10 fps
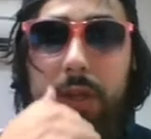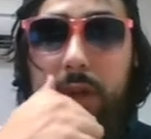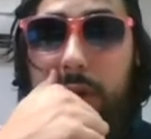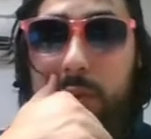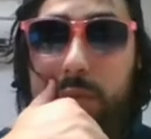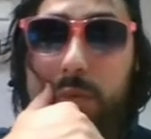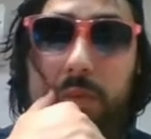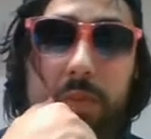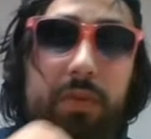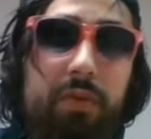So
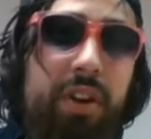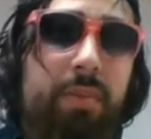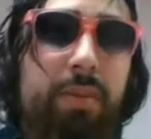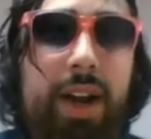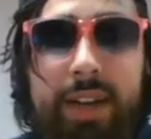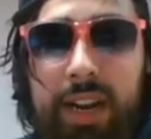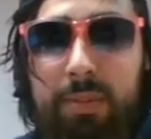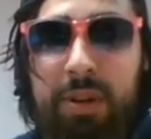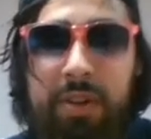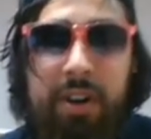written by Dan
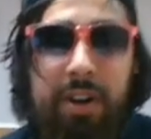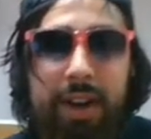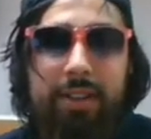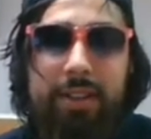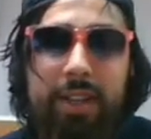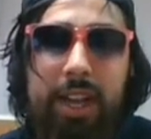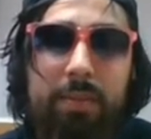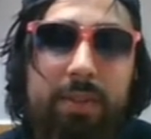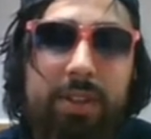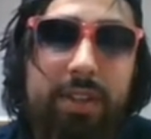Buettner and
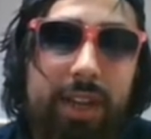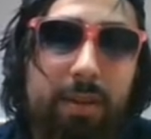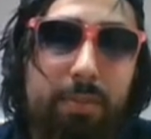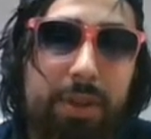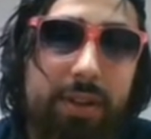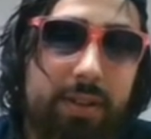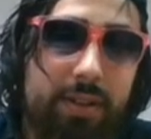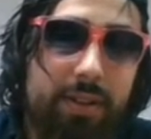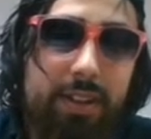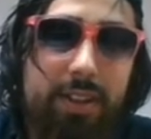Sam Skemp.
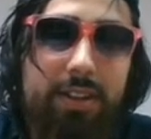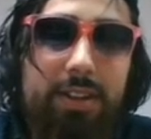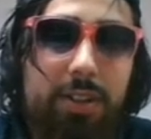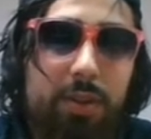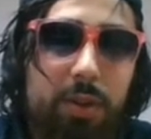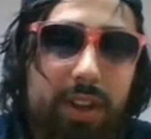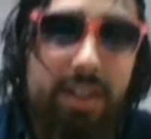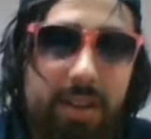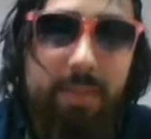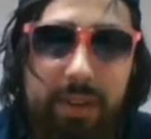That's a cool last
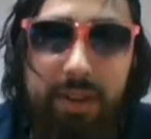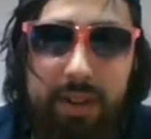name.